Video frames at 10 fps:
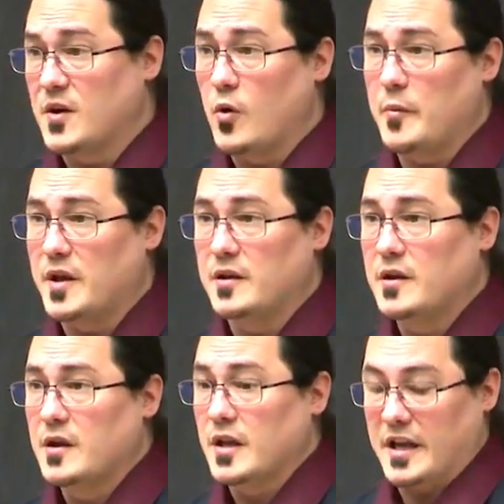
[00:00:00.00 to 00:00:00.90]
equipment.
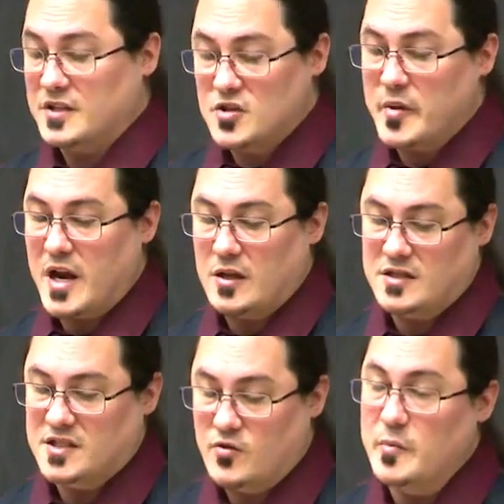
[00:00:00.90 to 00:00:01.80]
Like, it's too bad I
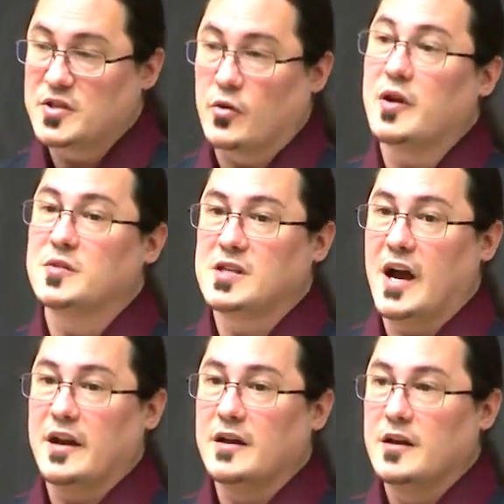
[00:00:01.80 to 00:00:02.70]
lost the crematorium
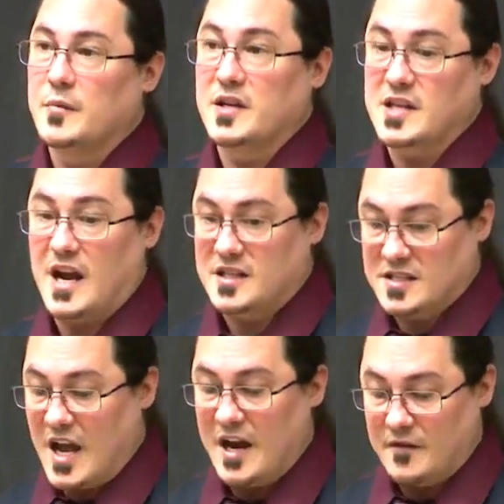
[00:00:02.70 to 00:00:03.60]
slide because I had a
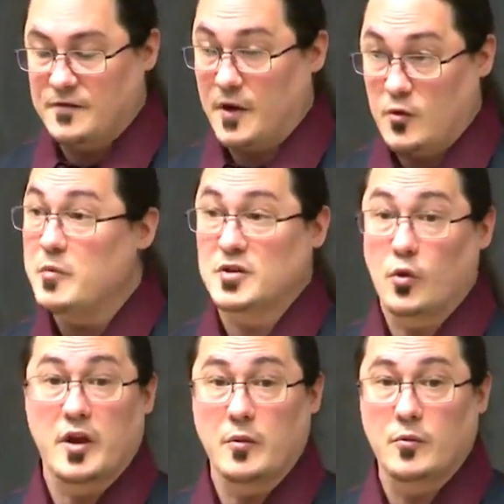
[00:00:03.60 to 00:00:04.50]
slide of a
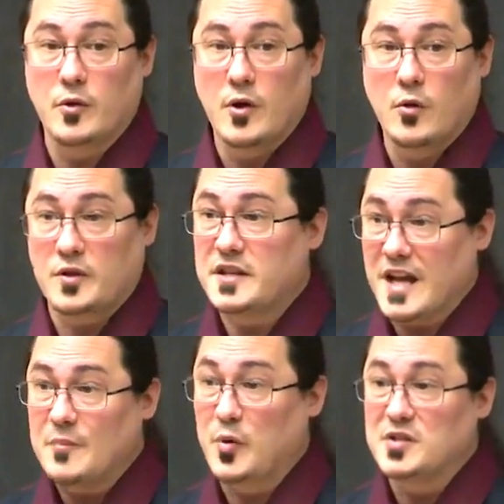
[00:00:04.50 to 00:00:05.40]
crematorium with a
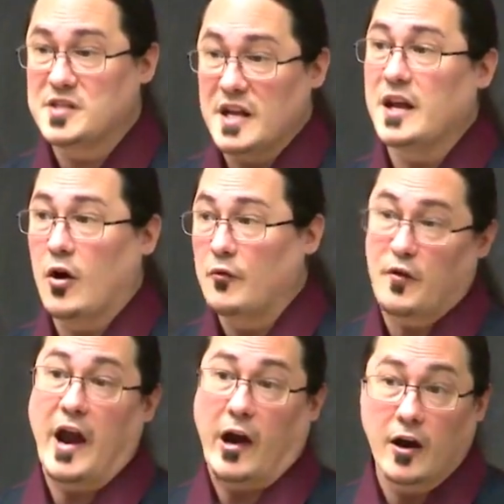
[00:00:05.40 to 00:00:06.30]
dead person in it on
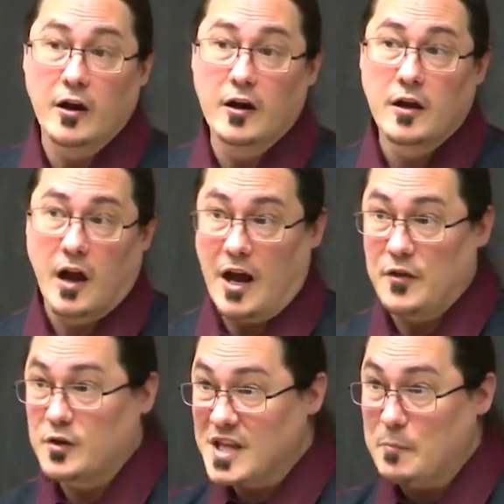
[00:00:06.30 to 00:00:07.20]
fire.
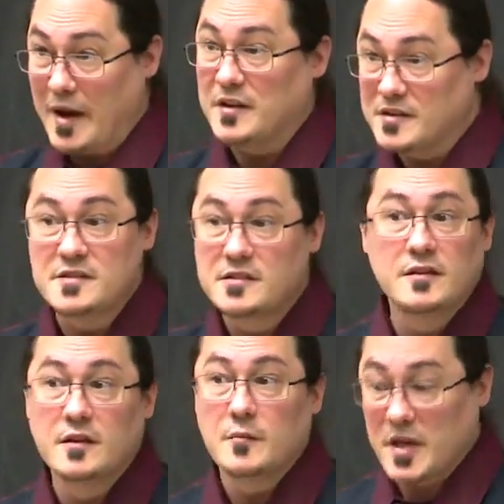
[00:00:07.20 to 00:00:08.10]
And there's like buttons.
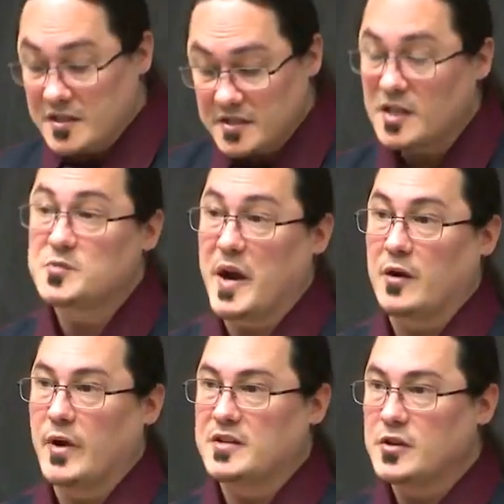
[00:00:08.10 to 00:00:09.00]
It's a touch
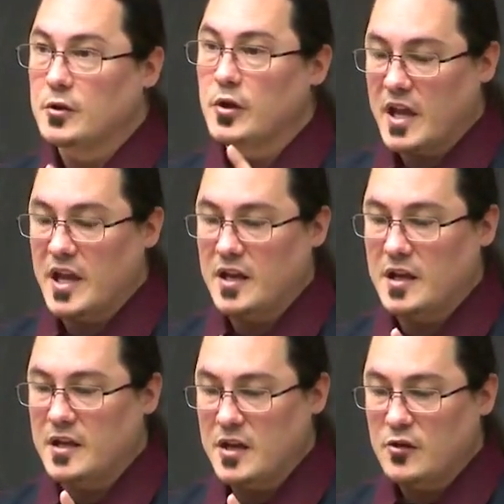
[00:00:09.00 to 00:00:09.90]
panel, right? So you're looking at
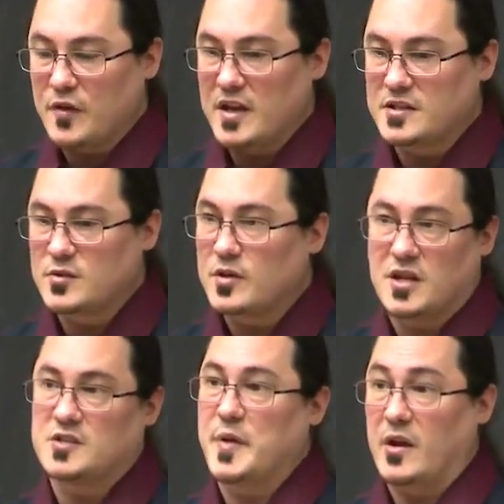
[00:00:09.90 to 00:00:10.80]
a, an interface to a
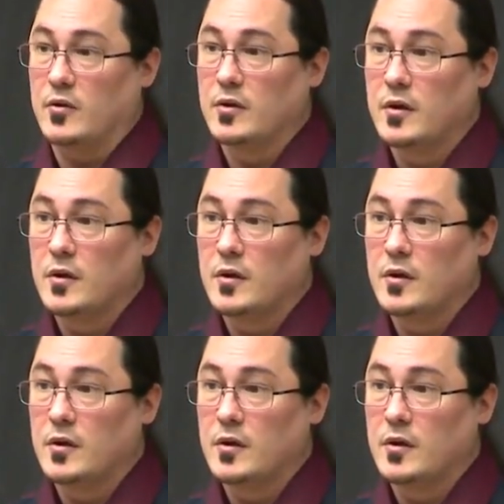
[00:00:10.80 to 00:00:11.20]
touch panel.